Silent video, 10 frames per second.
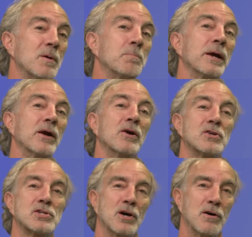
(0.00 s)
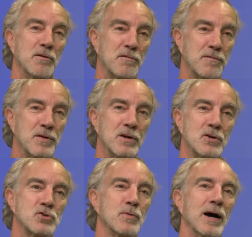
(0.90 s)
pairs of
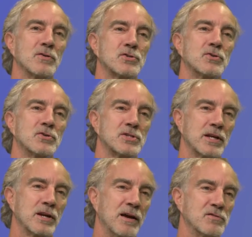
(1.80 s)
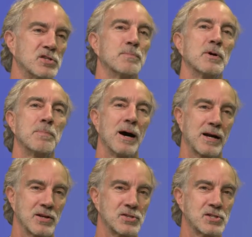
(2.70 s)
trousers that have zippered
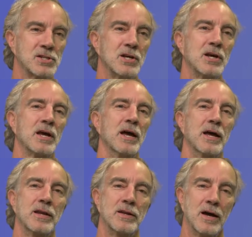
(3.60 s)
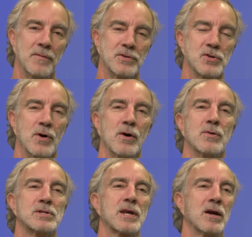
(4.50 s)
pockets. And uh, so I
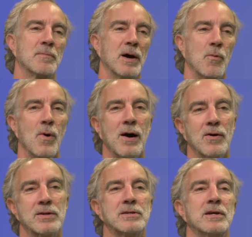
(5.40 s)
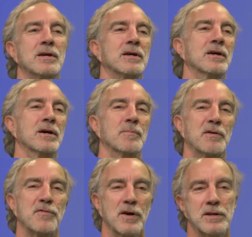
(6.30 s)
always carry my wallet you know, in my
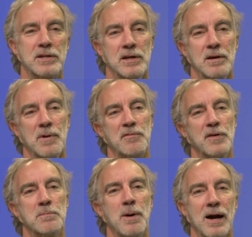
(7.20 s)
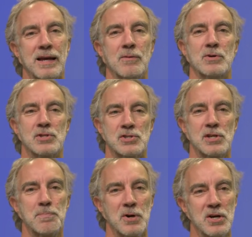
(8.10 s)
front, uh, my front pocket, which is
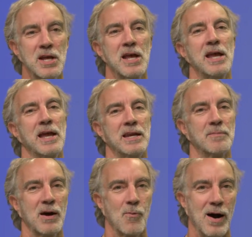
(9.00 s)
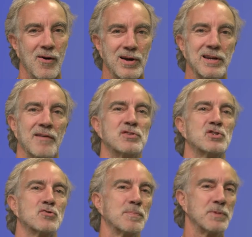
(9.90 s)
zippered, and in my wallet. I've
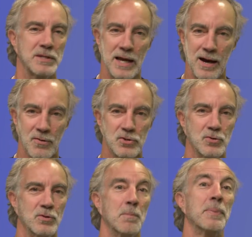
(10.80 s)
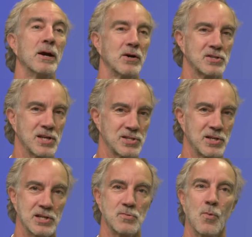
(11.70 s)
stripped it down to the bare
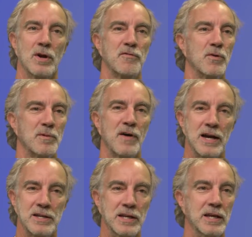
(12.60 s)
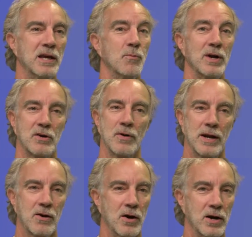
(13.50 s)
necessities, one form of ID and one
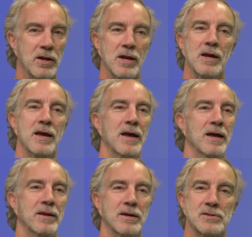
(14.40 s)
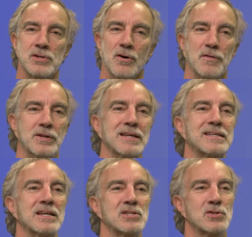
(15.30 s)
credit card. And uh, so if it does
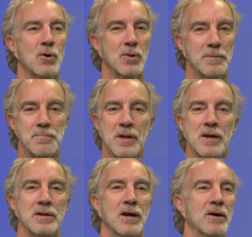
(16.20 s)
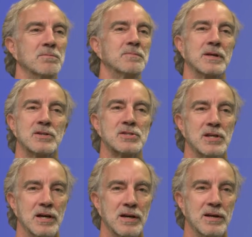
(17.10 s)
get stolen, you know, it's,
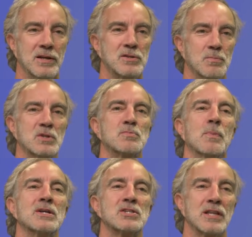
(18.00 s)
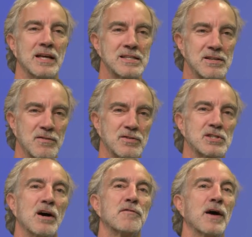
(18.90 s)
uh, it's, it's, much less
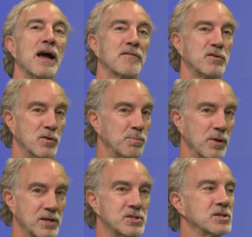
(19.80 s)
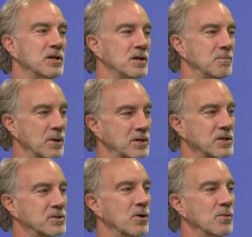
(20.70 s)
stuff I have to replace. But
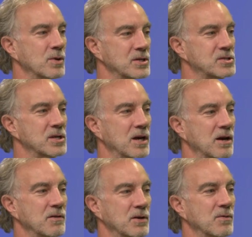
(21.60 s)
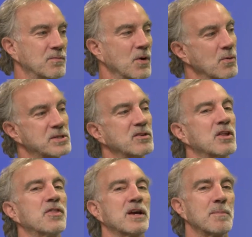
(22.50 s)
it's always, uh, you know, always have to
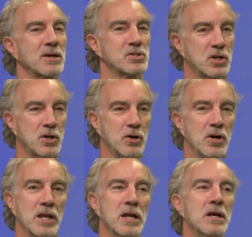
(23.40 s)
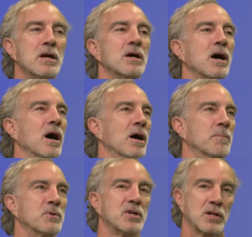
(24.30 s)
think about security, uh, and
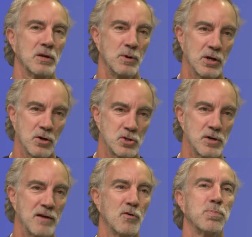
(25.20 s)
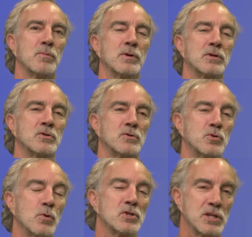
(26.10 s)
particularly when you go to travel and
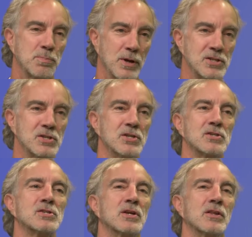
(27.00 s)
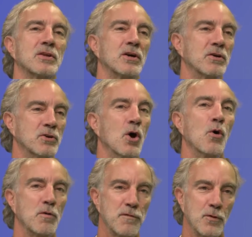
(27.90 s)
touristy places you know, that are
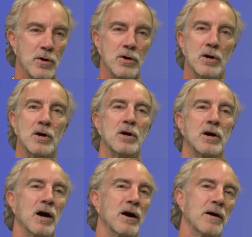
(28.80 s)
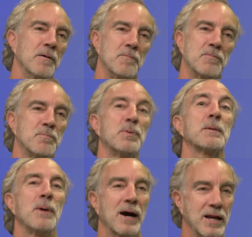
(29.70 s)
known for uh,
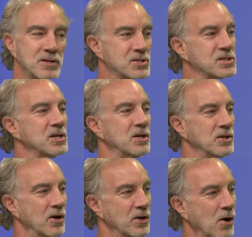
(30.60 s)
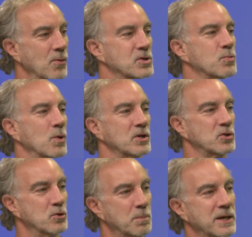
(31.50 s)
pickpockets. You know, you always want
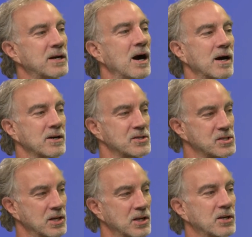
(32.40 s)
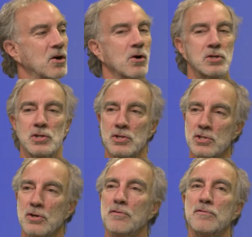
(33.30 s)
to be cognizant and
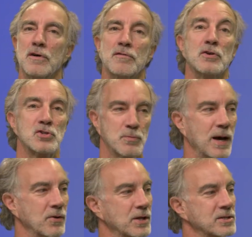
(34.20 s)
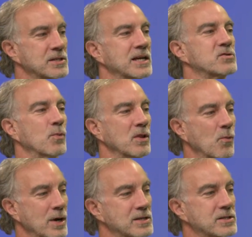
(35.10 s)
cautious of, of your surroundings, and that's one of the
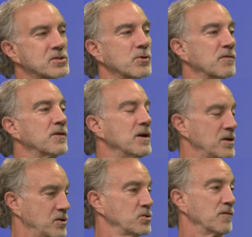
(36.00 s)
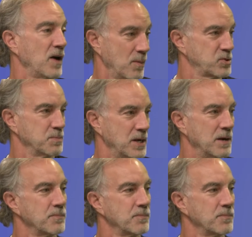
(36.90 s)
ways that sort yeah. of sort of helps me.